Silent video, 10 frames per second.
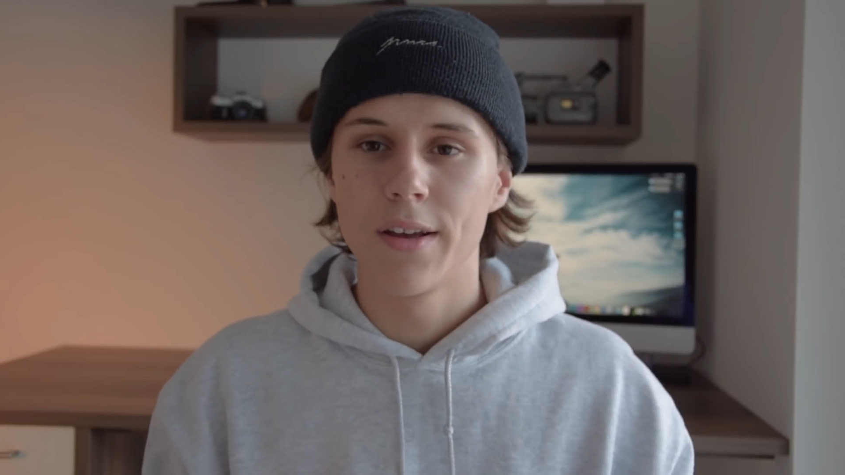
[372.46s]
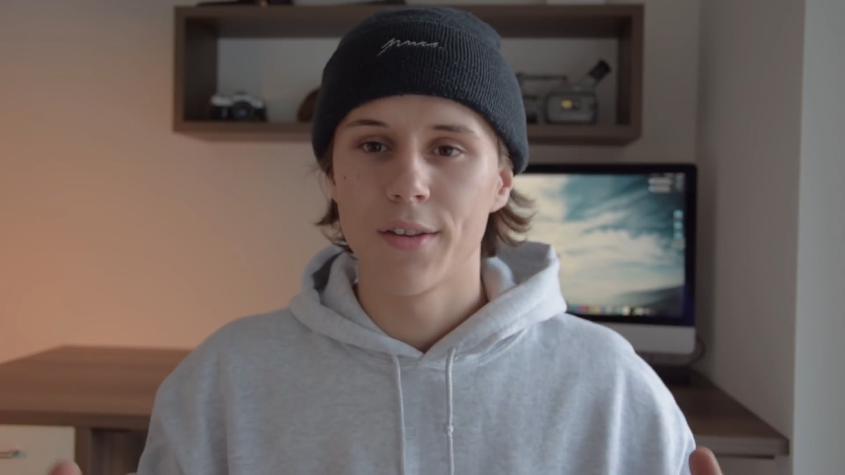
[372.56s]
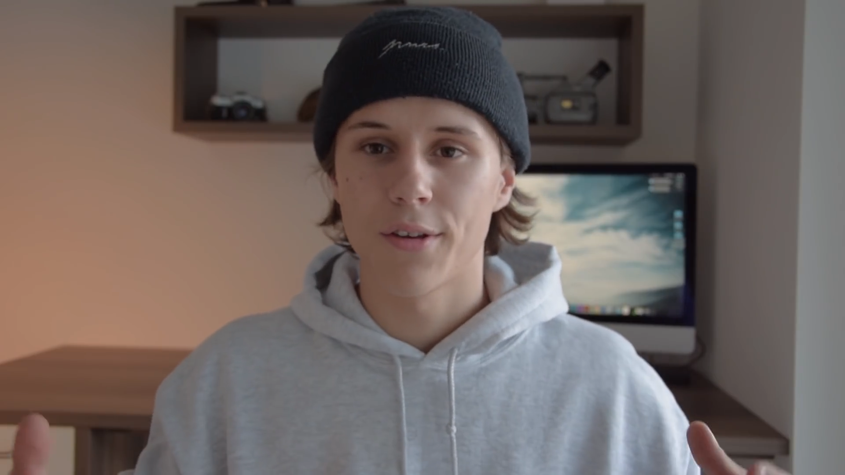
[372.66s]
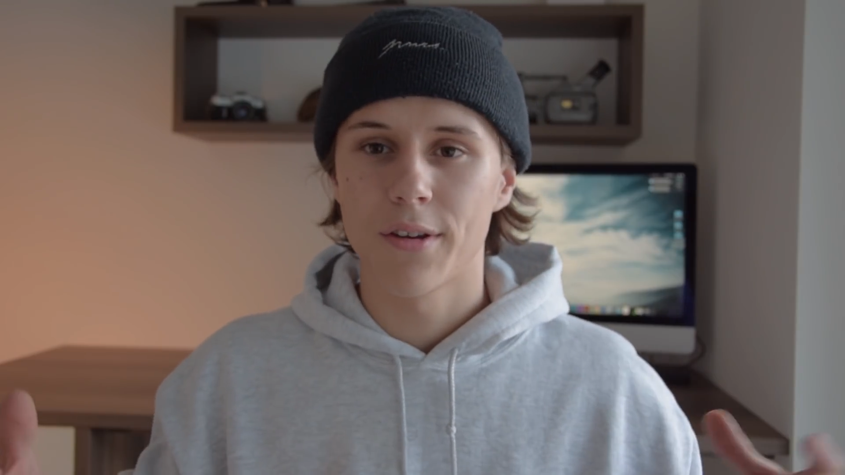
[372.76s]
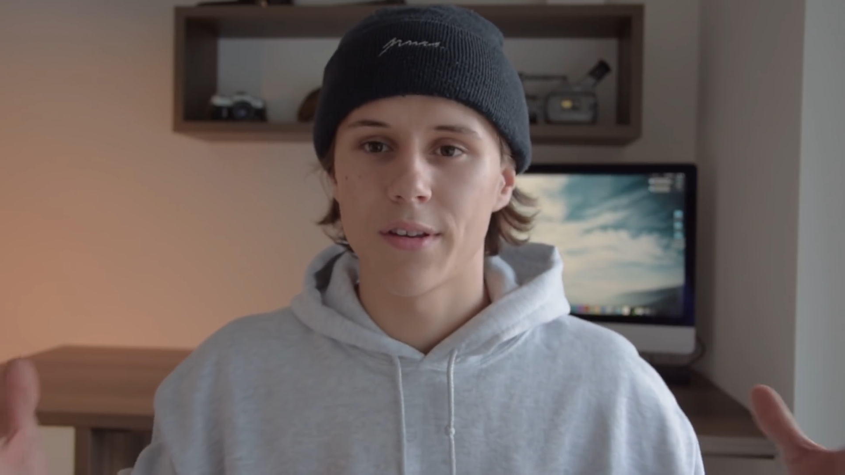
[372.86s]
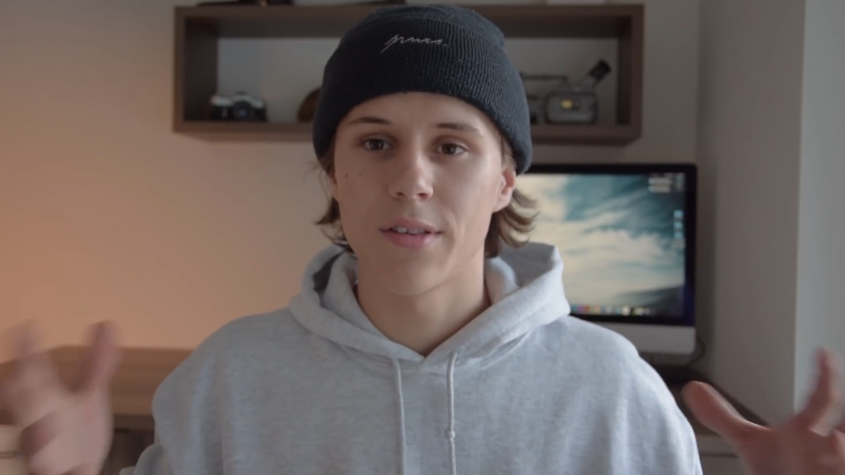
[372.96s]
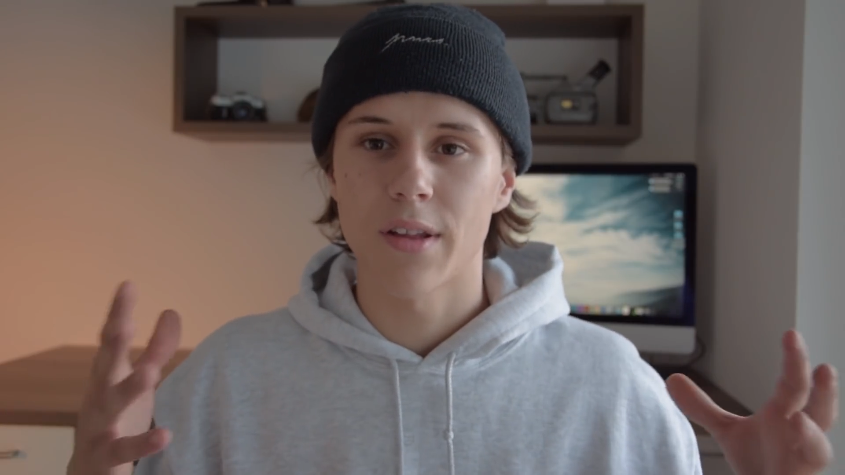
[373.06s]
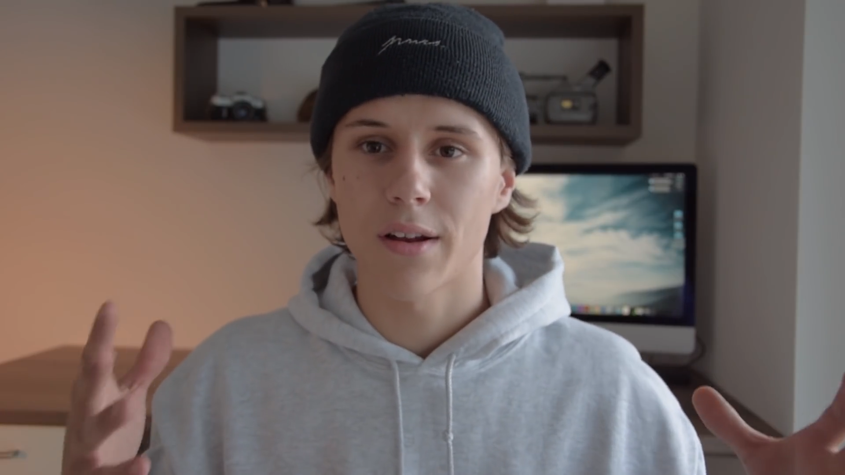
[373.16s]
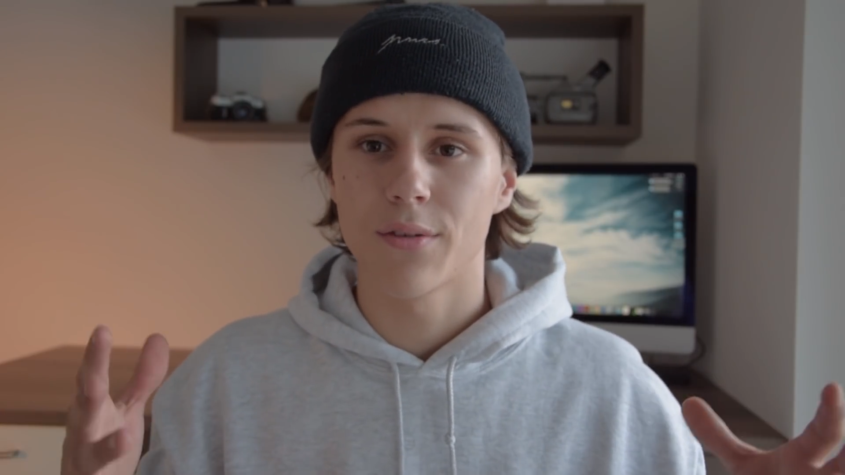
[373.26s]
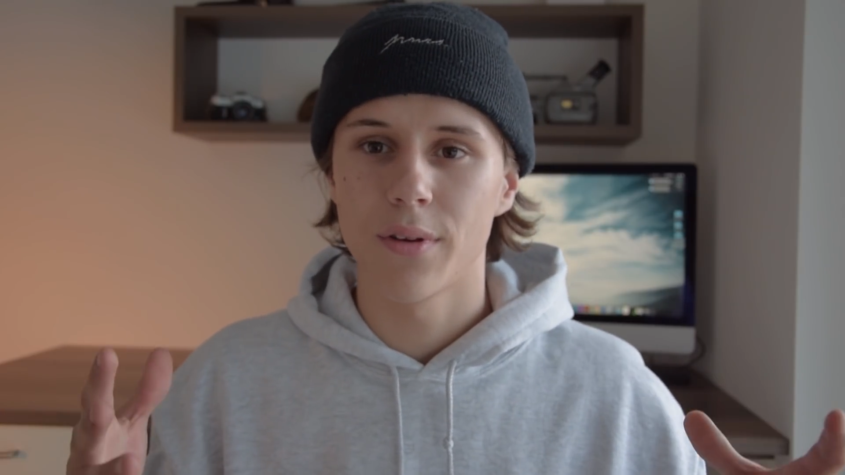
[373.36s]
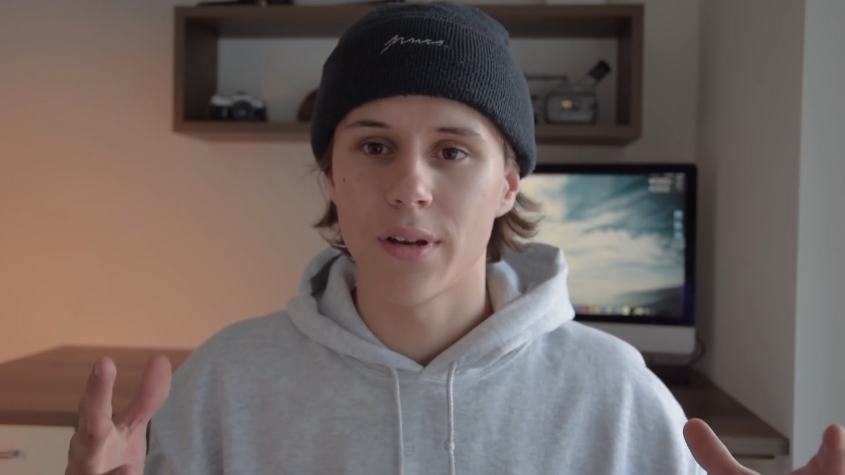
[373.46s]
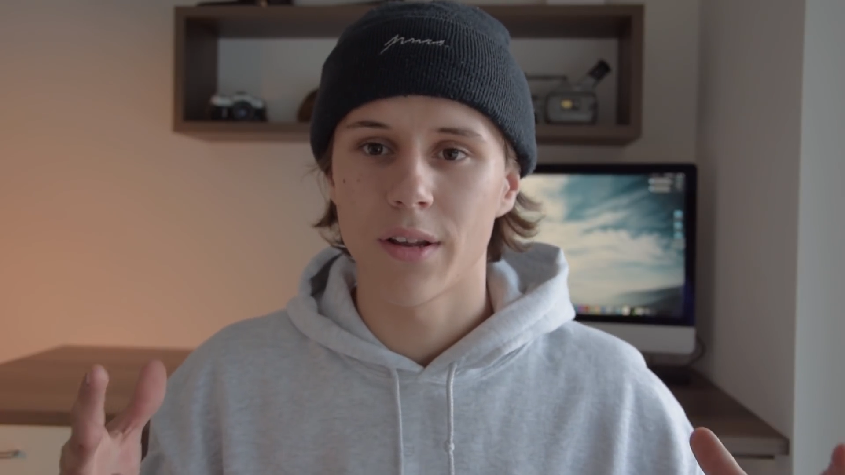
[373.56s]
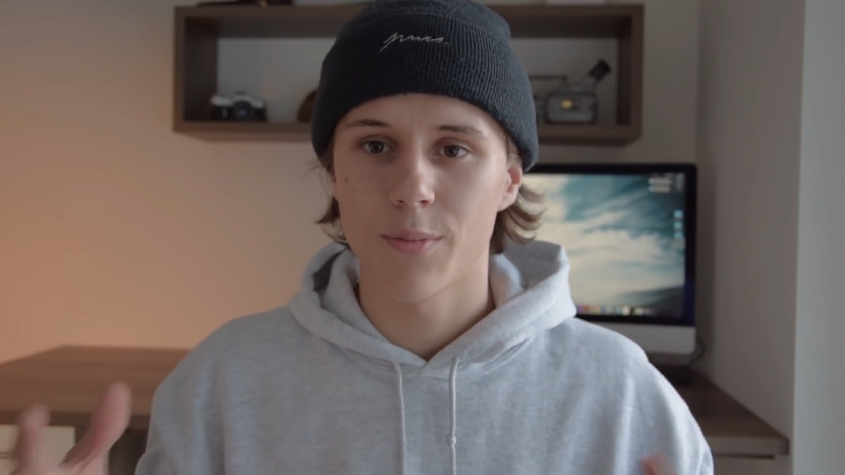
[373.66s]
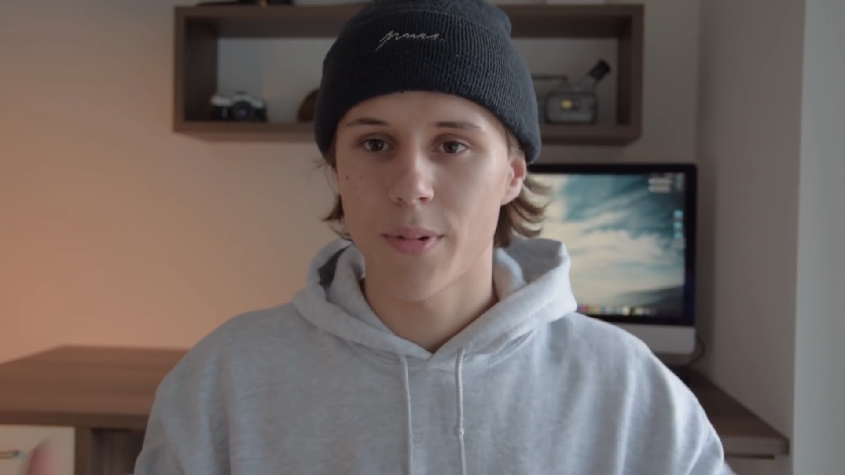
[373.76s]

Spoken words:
So you can start doing this,